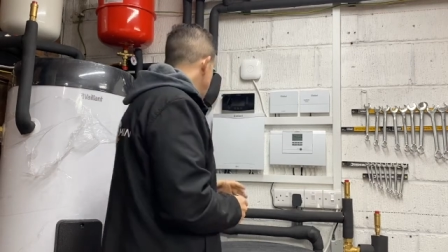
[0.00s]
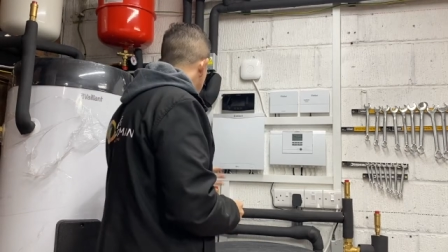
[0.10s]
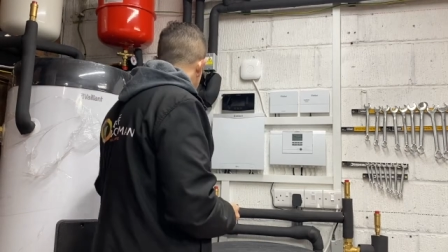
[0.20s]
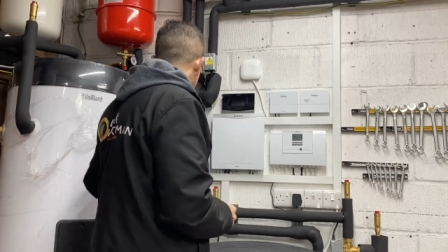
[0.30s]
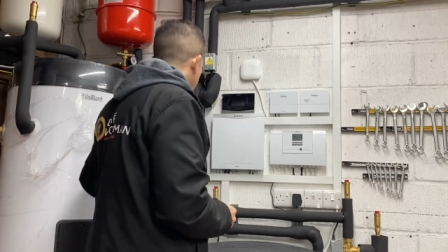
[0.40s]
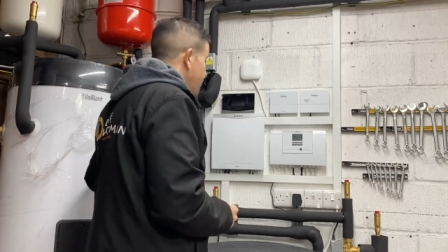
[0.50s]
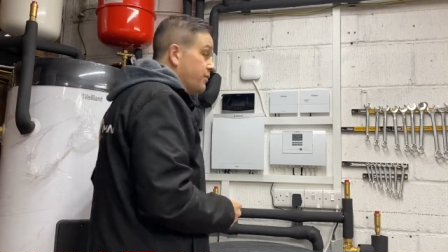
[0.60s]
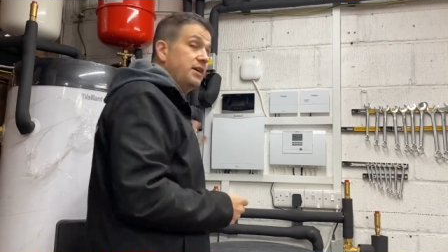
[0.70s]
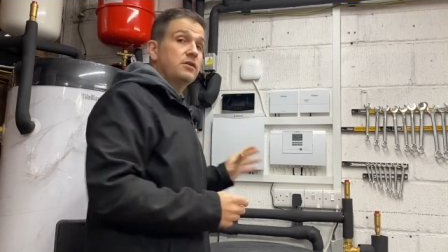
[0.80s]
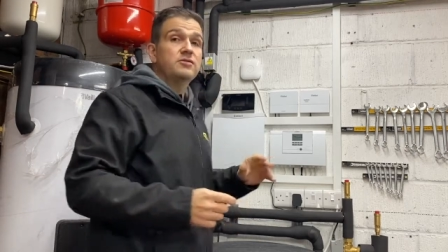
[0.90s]
We've got a
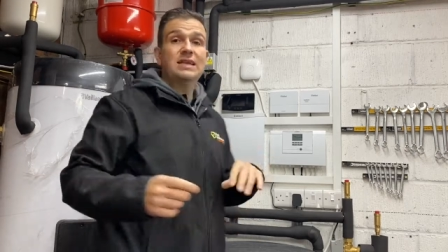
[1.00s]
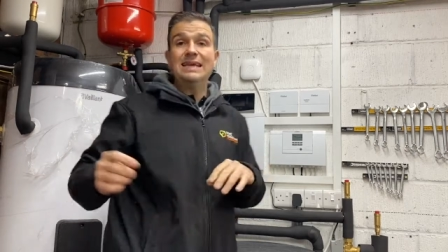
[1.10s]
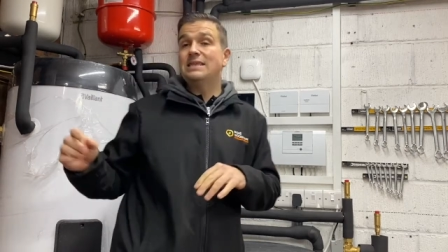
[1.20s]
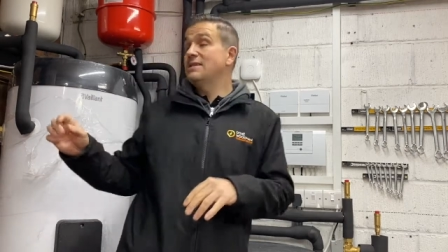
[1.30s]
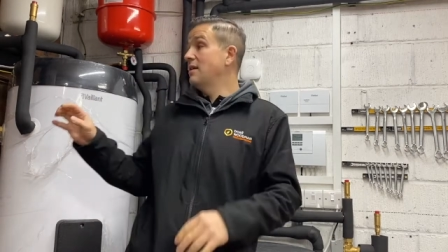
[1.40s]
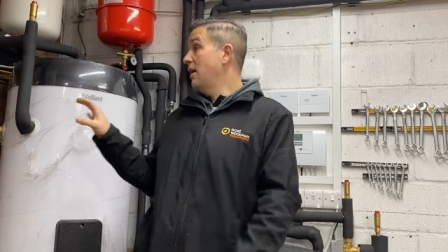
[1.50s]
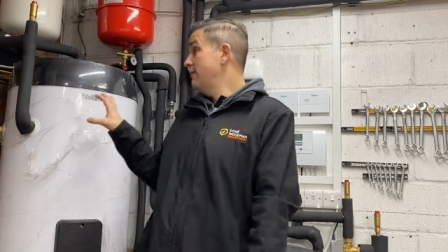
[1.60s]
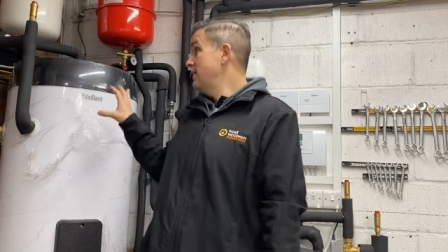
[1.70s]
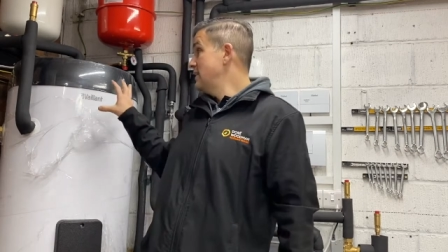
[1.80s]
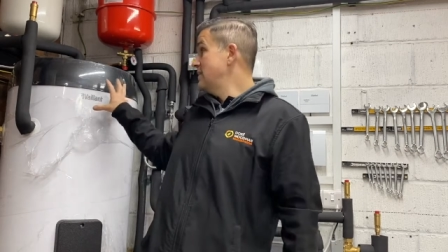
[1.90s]
300 litre
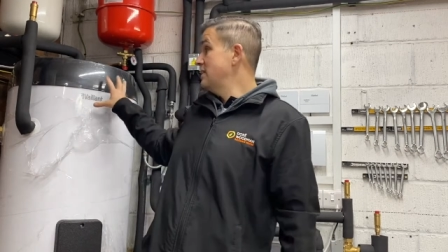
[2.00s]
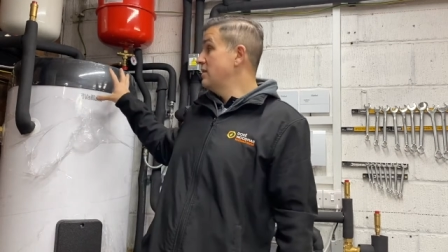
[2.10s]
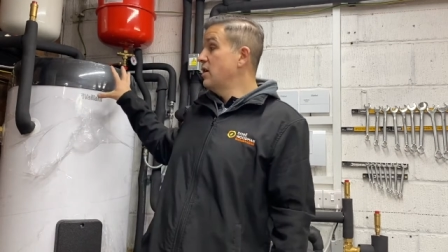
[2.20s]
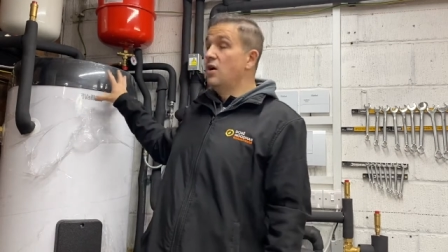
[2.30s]
unvented